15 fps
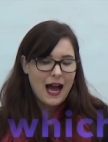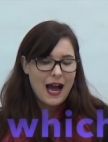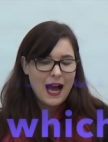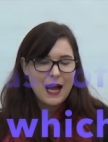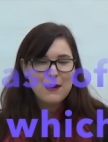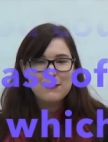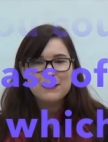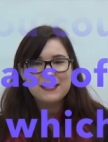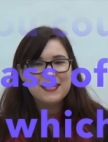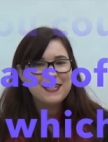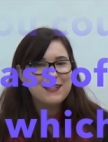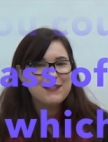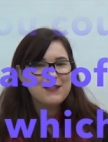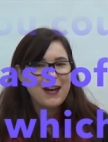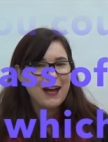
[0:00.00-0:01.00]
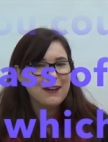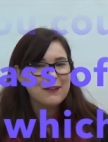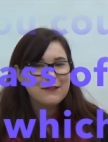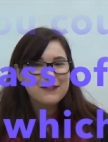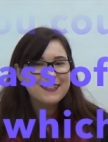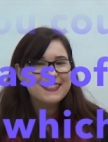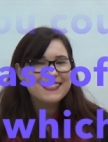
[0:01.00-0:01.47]
I would teach
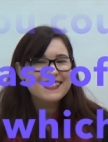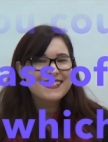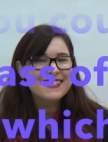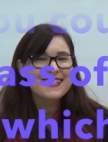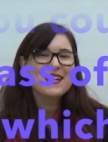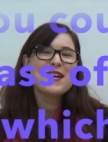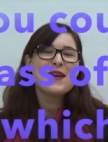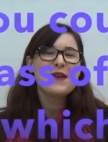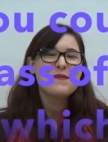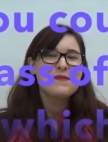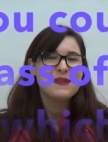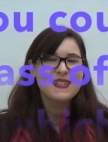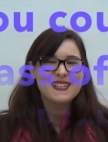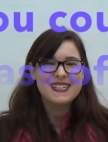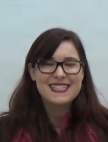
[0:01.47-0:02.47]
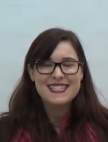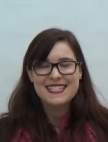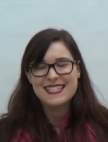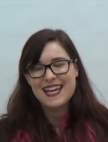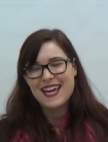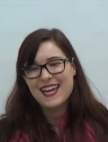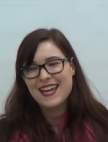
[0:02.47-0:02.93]
elephants because
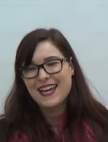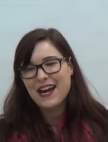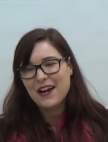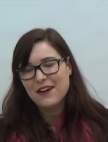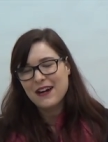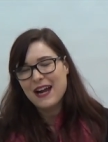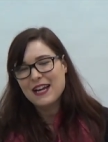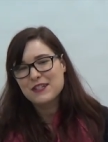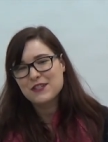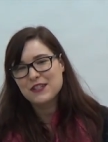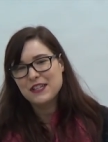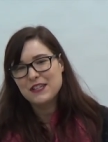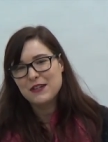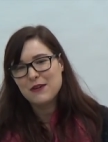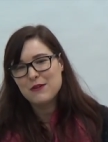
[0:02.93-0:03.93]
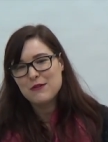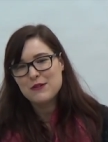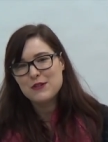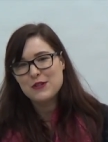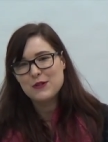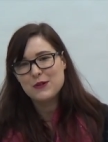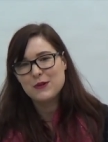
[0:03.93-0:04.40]
they are actually known
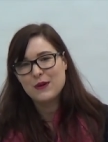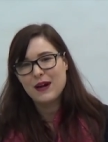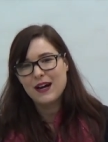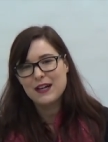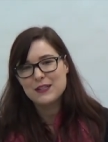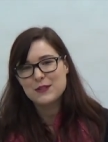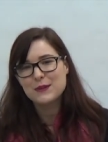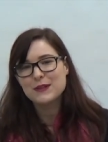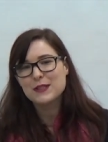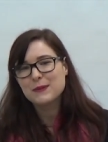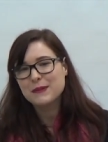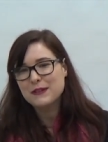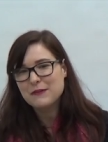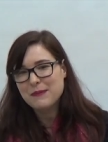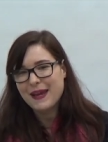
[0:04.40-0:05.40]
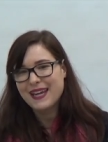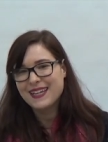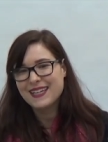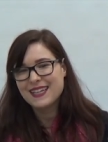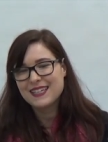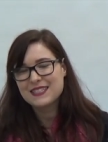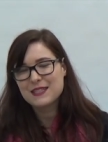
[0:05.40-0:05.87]
to uh, do a little bit of
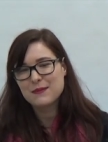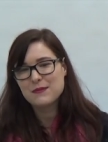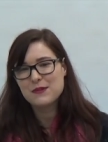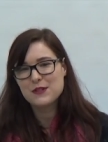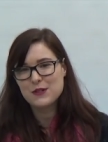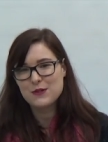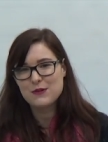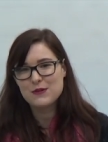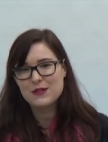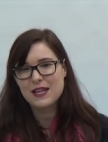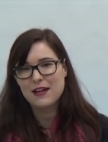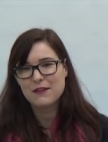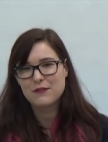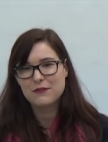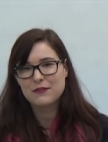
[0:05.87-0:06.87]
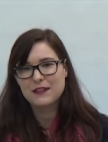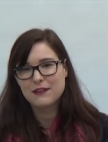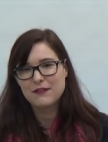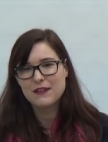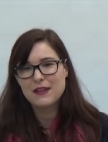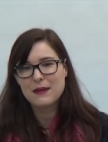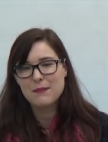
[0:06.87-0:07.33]
painting. Some zoos have
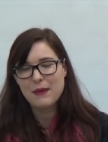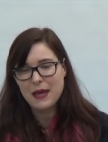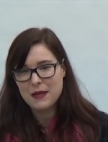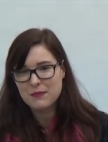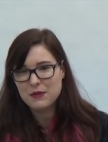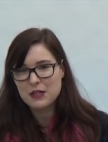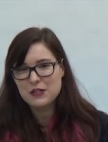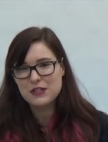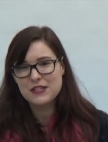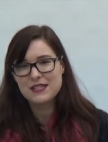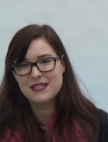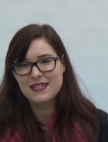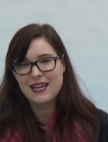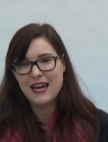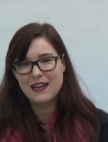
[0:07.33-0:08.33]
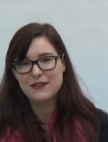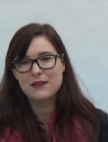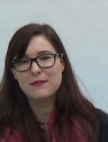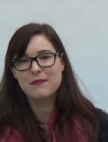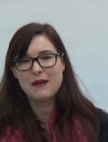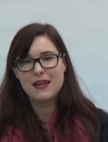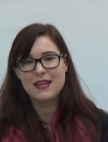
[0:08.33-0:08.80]
given them paintbrushes and had
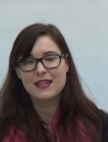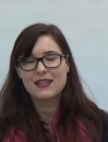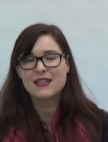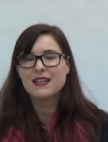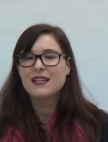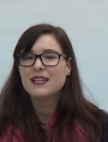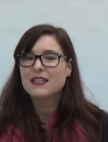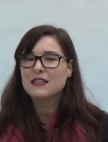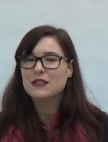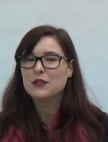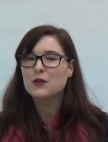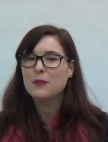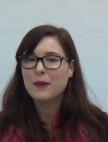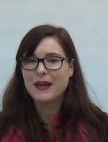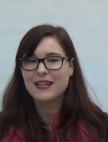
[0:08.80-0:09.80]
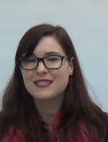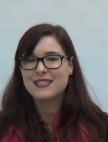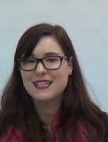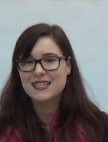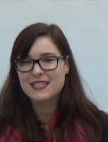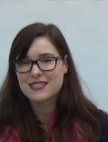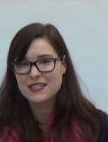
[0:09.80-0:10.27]
them make little
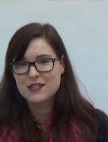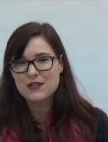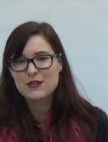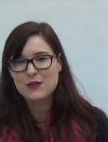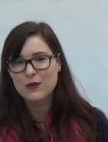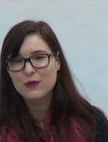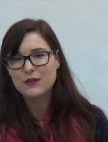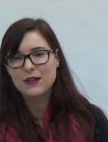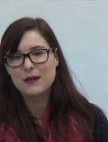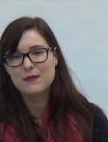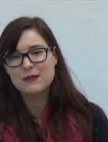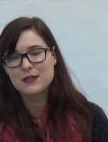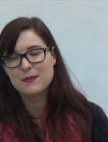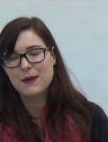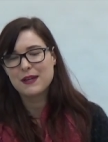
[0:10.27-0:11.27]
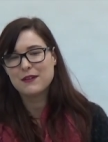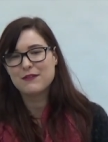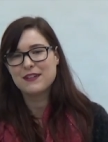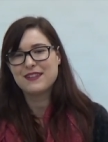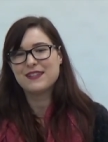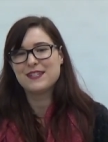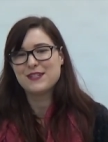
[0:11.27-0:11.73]
paintings and sold them to
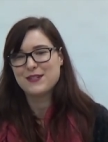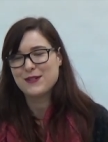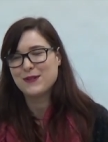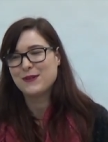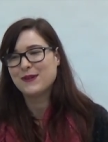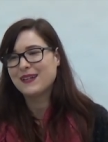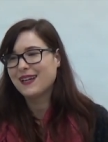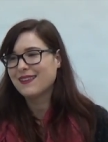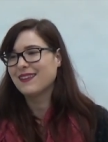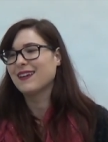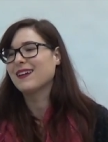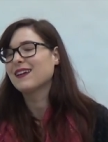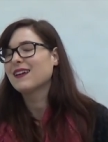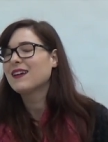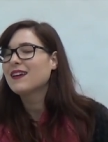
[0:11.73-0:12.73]
benefit the zoo. And I think